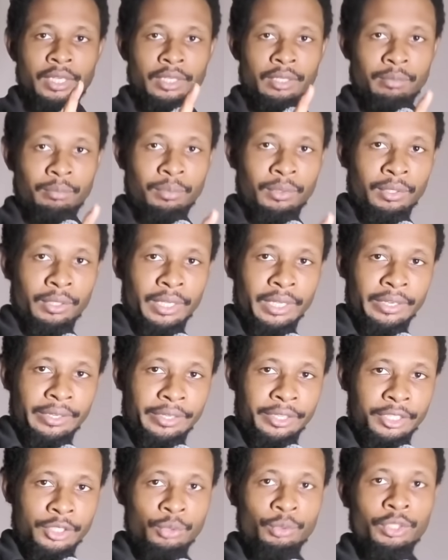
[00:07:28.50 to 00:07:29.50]
In the
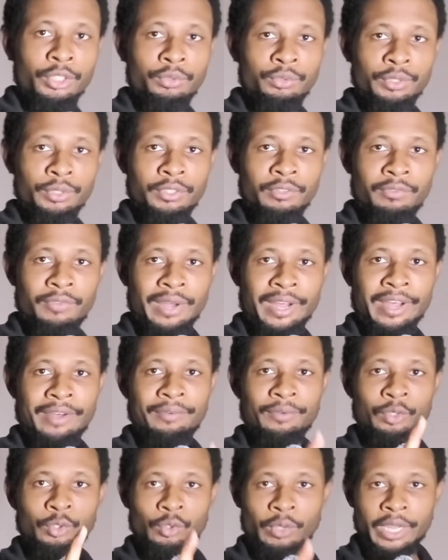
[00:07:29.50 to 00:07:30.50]
Bulgaria twenty
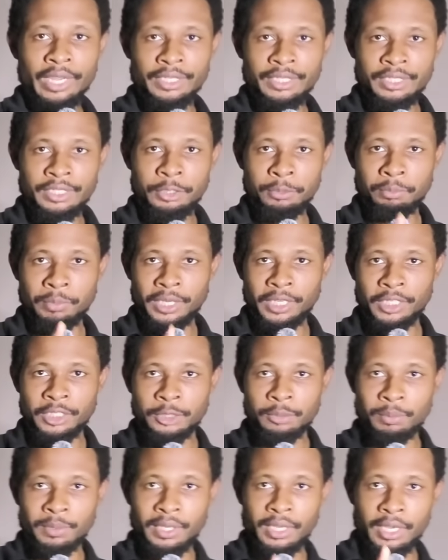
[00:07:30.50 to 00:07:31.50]
twenty-five crisis
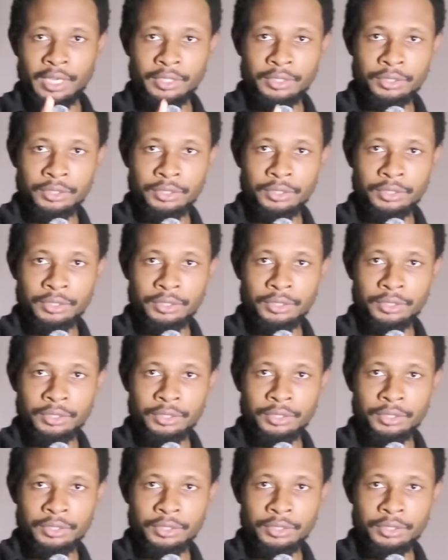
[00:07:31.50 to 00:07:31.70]
management